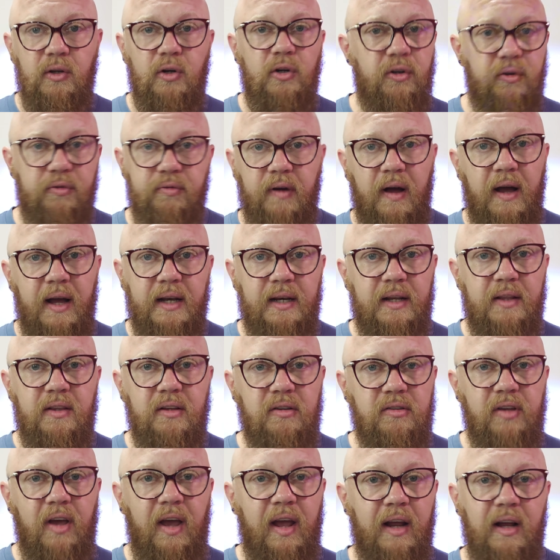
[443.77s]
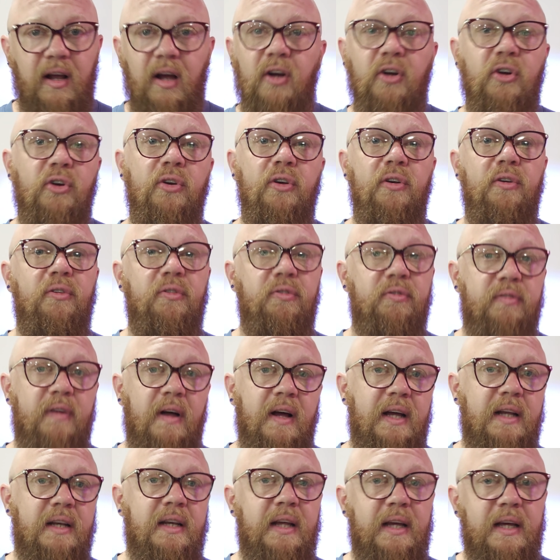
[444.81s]
looked fine in the tank. I couldn't
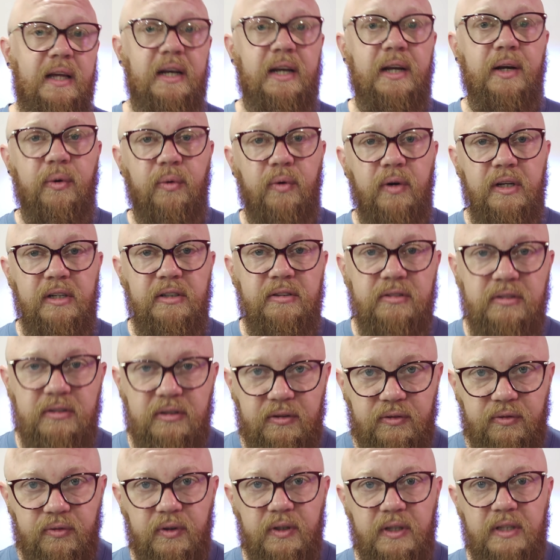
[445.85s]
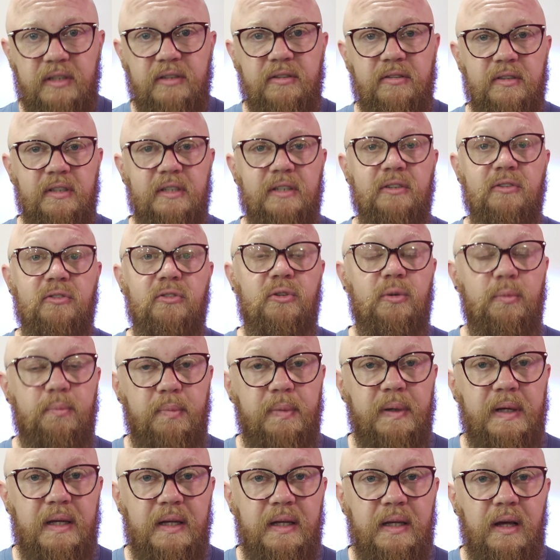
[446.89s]
find any reason for these things to
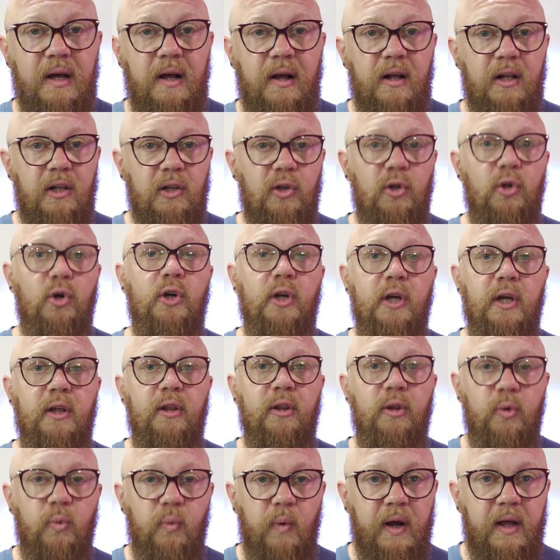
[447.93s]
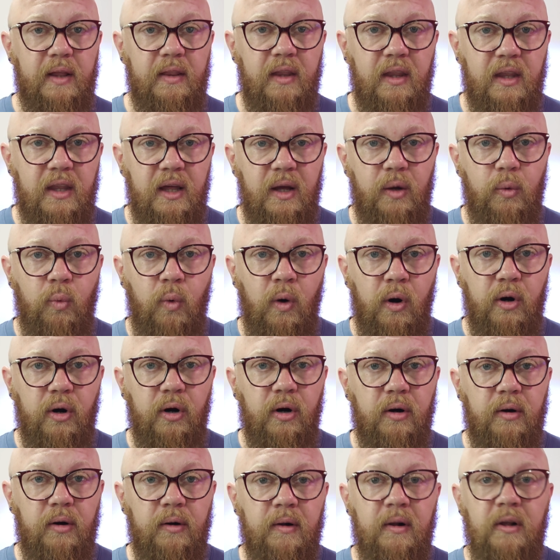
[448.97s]
be looking the way that they
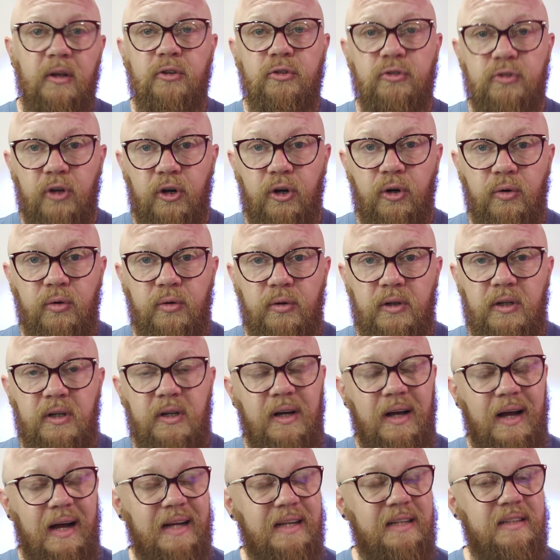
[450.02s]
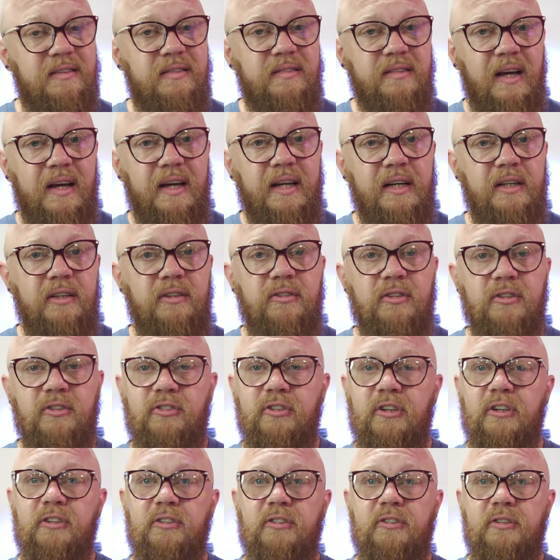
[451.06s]
were. So I decided to
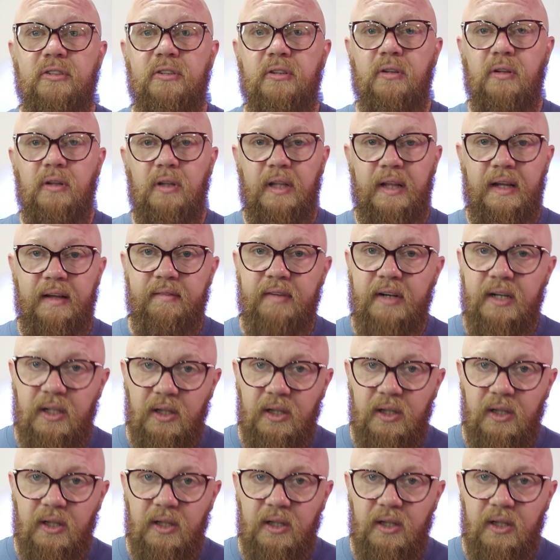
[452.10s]
just leave it